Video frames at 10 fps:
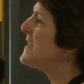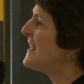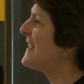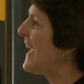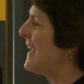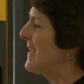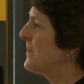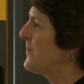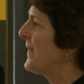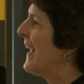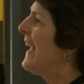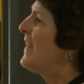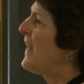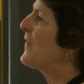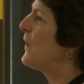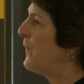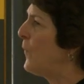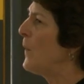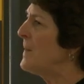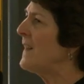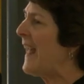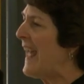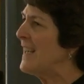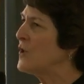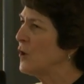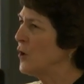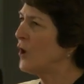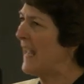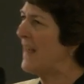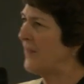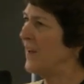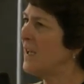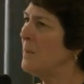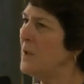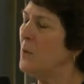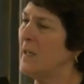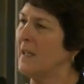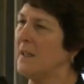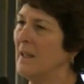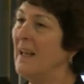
the state that the formula had to look at the community